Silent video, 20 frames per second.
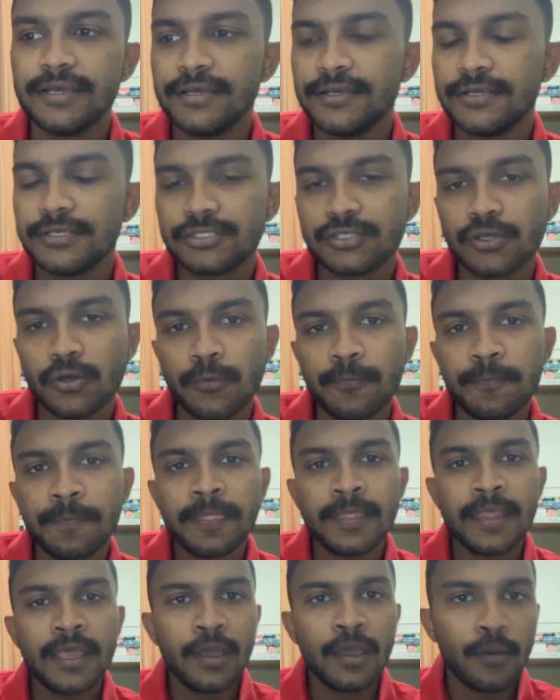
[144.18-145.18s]
So
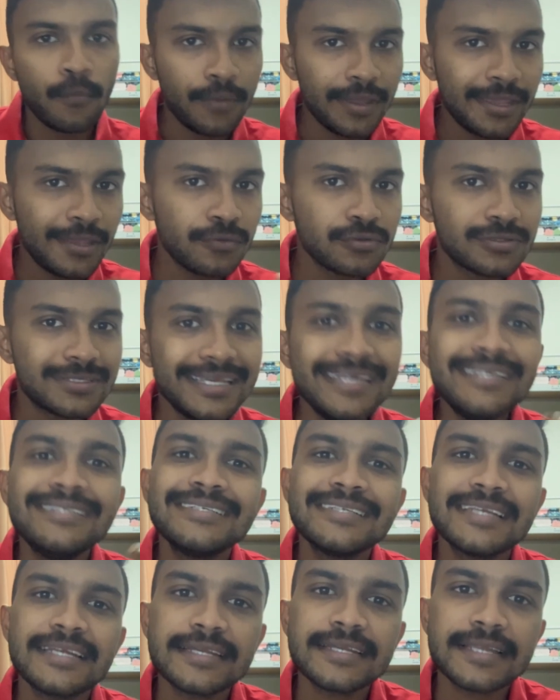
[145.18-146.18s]
we use
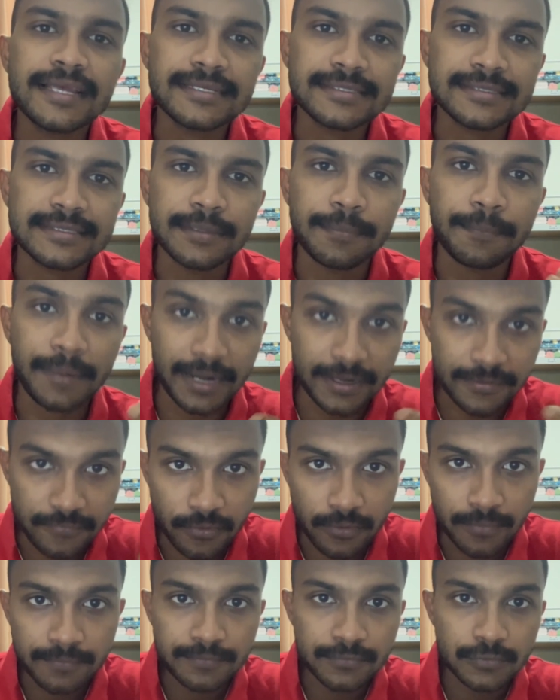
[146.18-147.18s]
internet as the
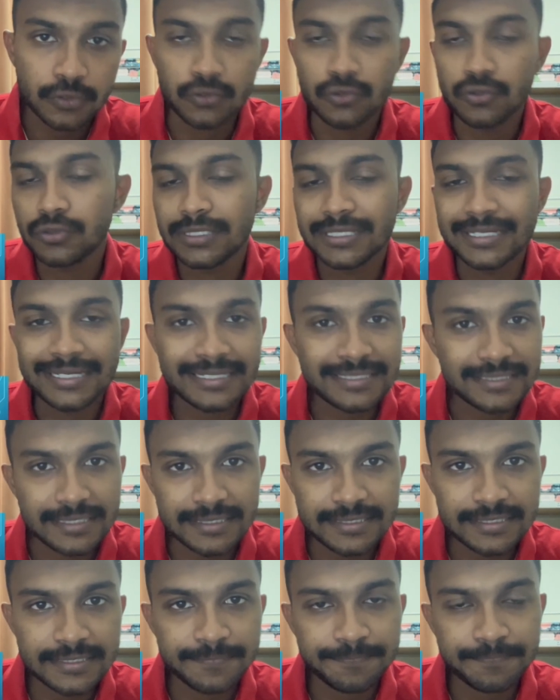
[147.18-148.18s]
platform to do the
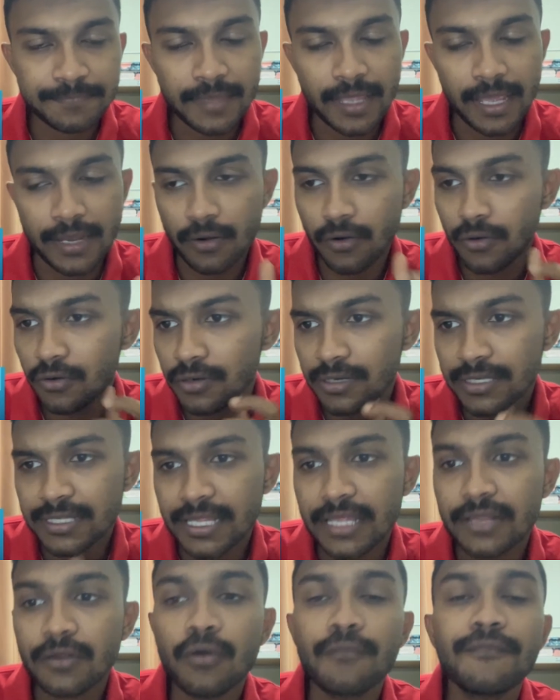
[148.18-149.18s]
research, and not only
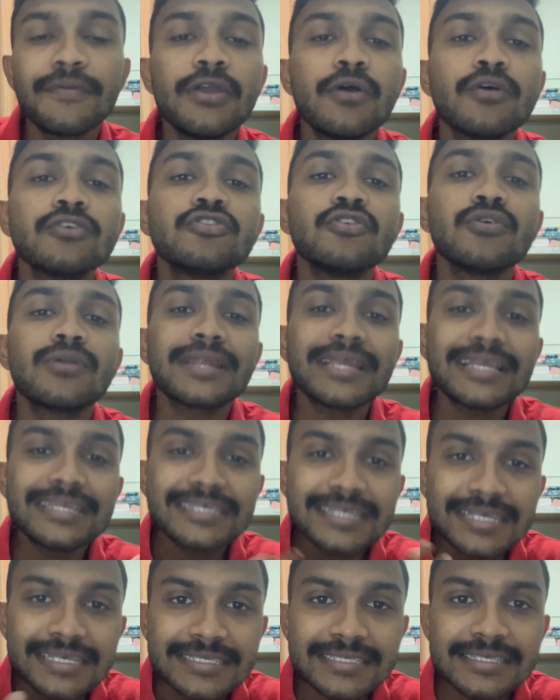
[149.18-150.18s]
that, we also
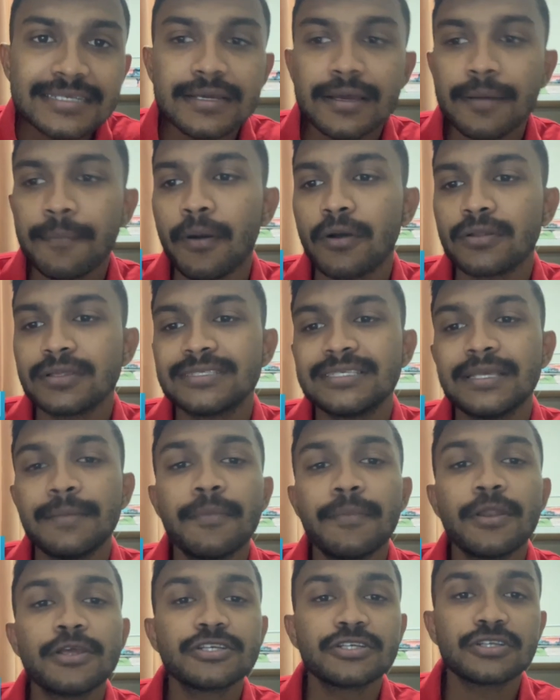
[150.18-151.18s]
researched about the
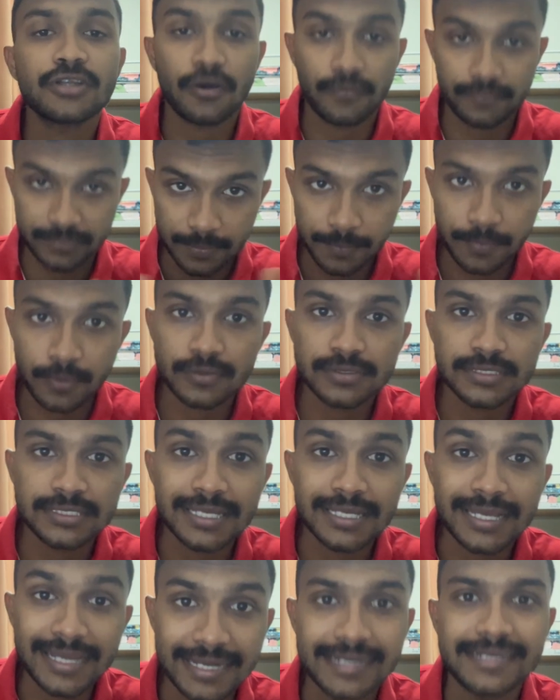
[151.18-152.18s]
simulation of the
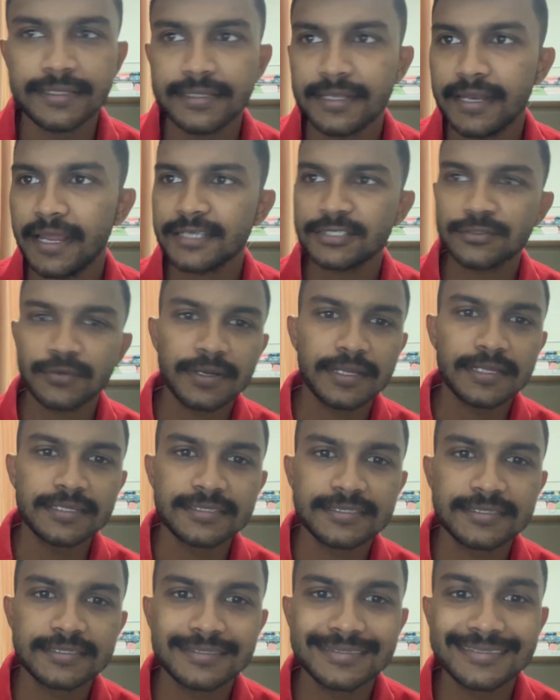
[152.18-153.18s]
circuit. The next one
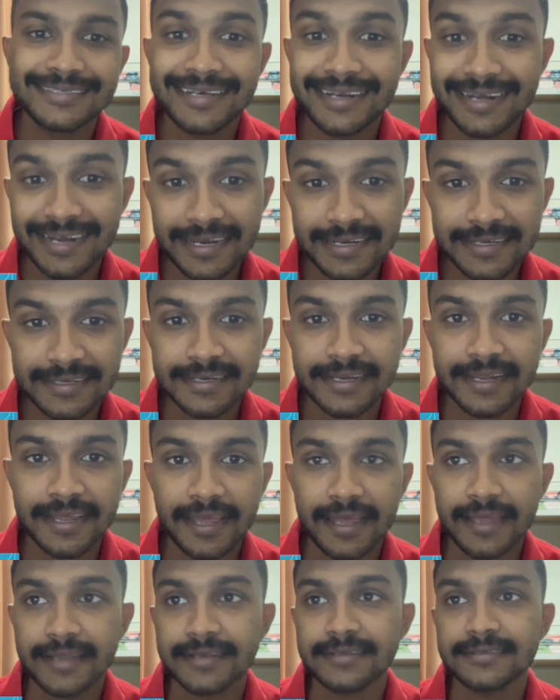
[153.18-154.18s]
is create
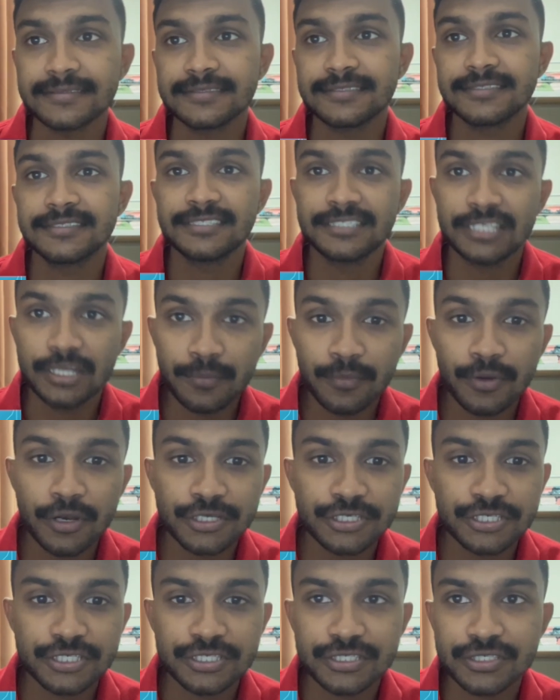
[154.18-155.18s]
and
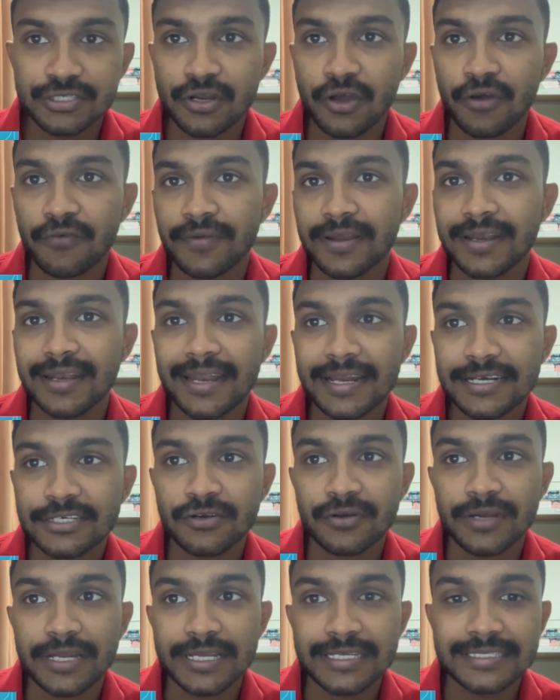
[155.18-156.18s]
simulation of an
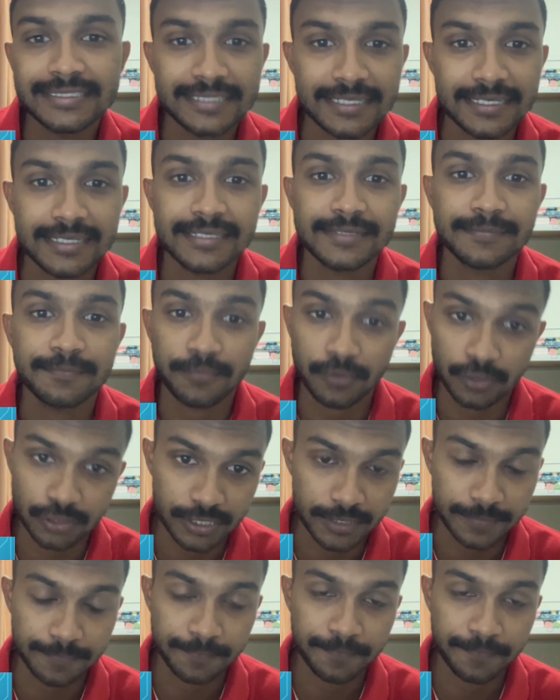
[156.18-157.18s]
electronic circuit project.